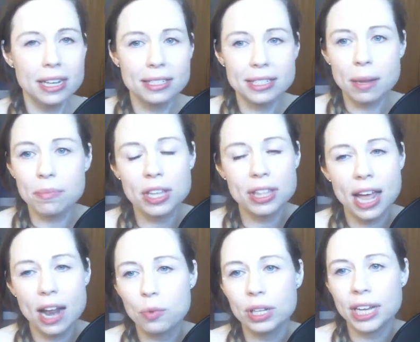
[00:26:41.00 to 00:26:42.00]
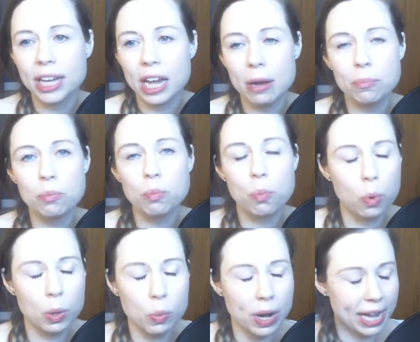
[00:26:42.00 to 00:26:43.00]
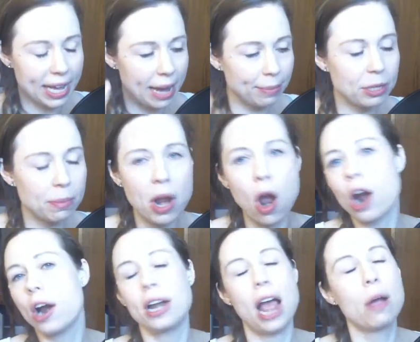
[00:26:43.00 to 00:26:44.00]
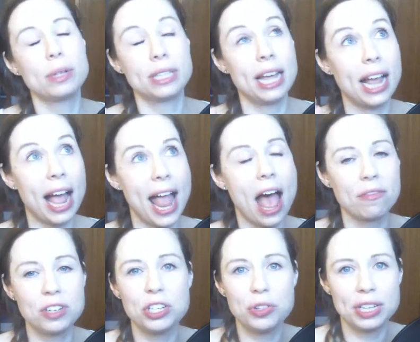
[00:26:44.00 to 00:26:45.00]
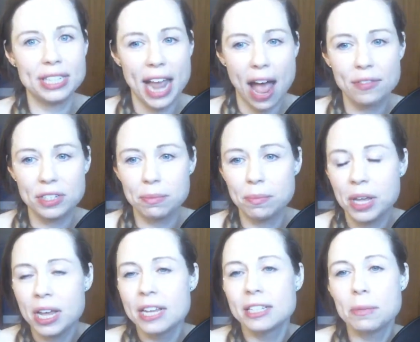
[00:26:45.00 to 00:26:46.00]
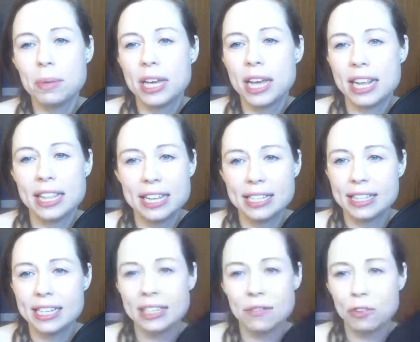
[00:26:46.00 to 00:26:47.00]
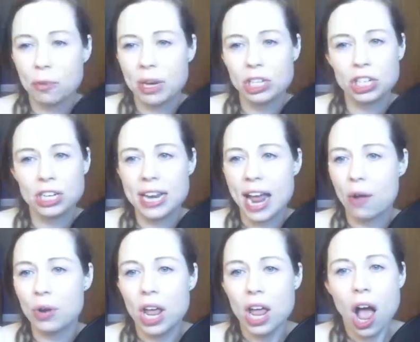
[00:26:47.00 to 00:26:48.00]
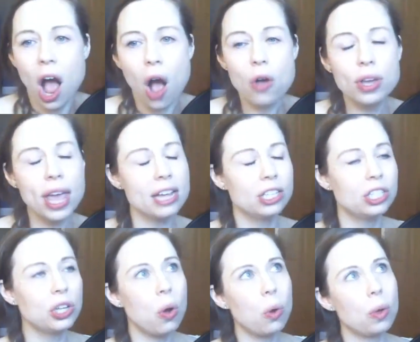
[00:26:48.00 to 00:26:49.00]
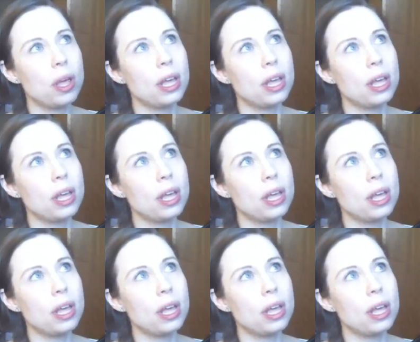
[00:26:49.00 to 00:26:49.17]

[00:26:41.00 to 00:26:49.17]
something that really, when it came to my heart, I was like, I have to do this. I have to be getting this information down. Okay, so